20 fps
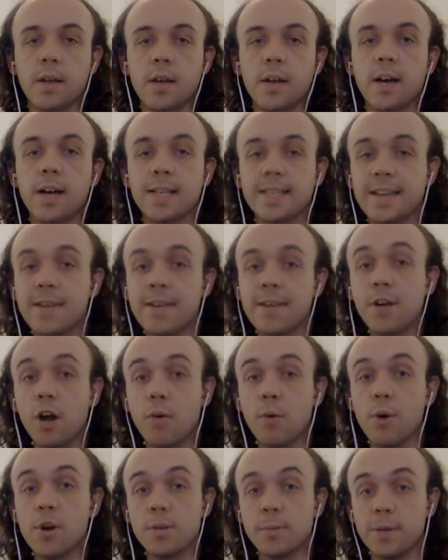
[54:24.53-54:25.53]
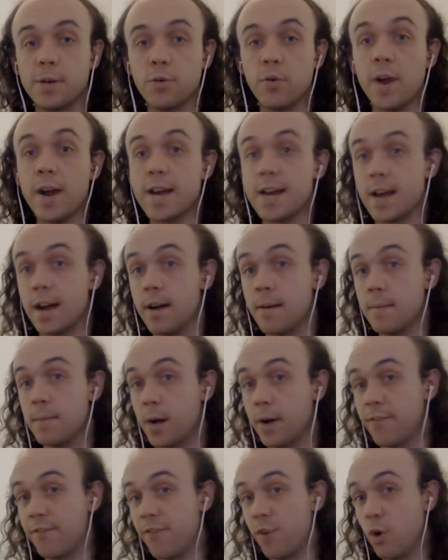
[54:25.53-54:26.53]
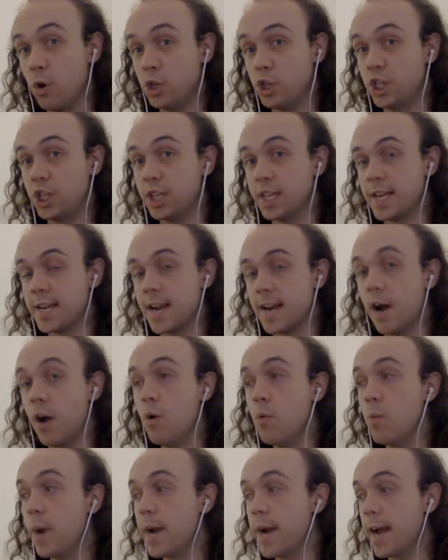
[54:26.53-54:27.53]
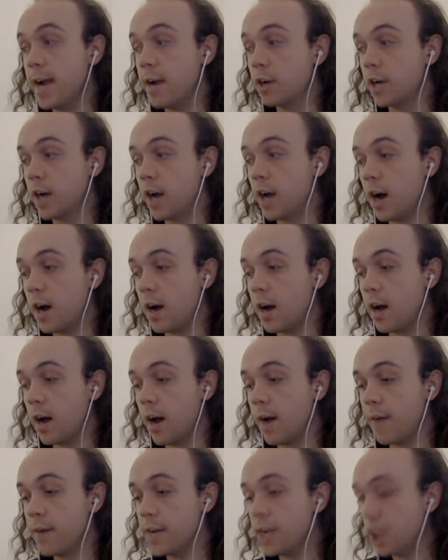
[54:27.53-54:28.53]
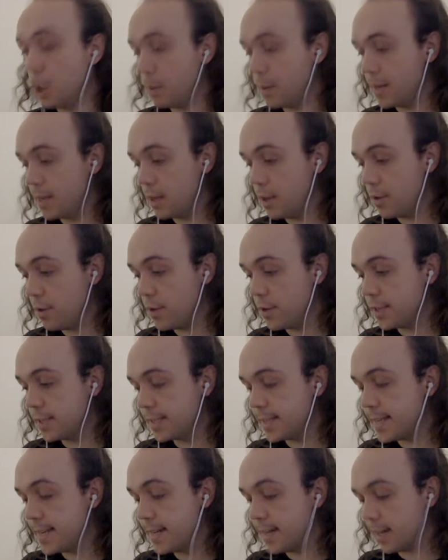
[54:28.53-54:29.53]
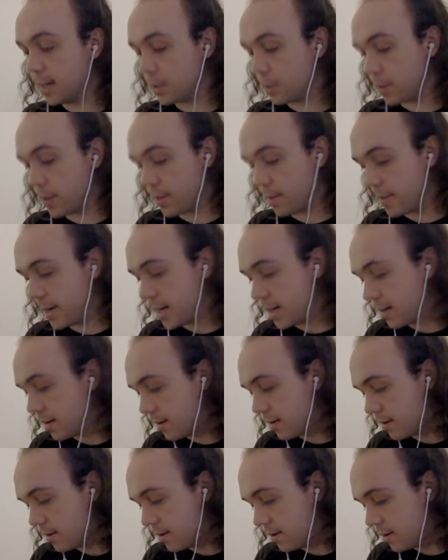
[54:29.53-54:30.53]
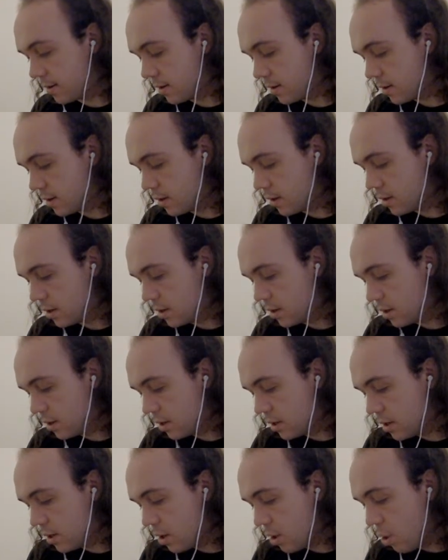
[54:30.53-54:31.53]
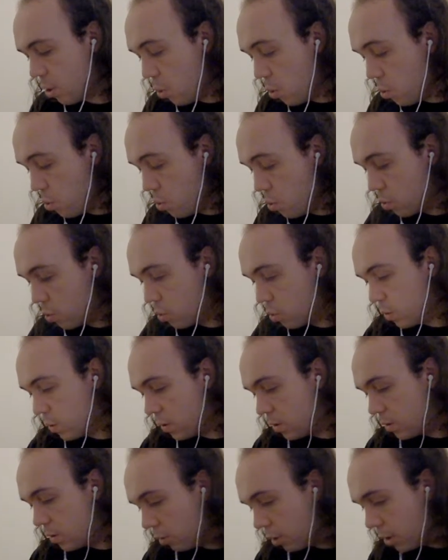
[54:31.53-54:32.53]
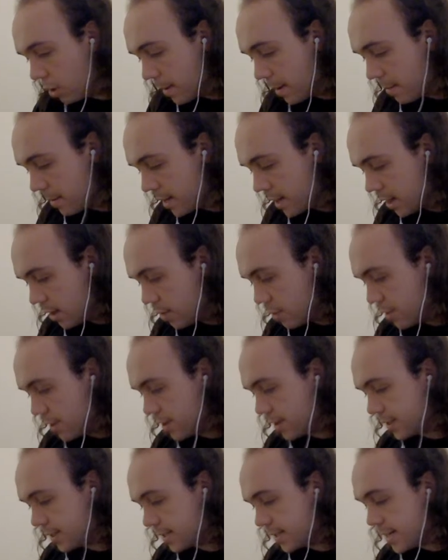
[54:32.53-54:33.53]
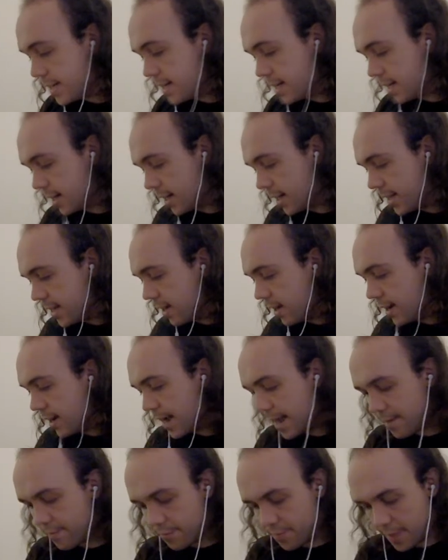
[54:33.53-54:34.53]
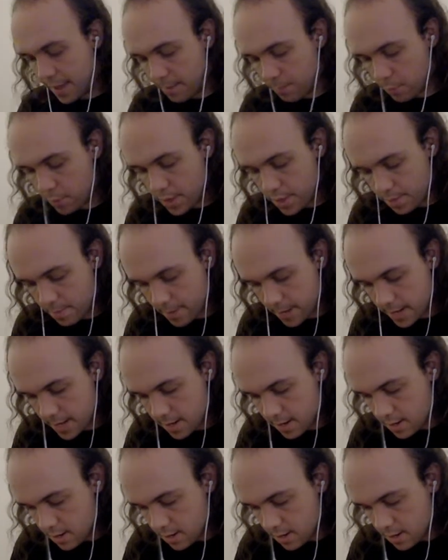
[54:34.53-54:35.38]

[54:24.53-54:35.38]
Like, Terracotta Warriors would be great. Unfortunately, oh wait, hang on. Have I got my Lothurn Sea Guard with me? Ooh. What about my Lothurn Sea Guard? I think I have them with me.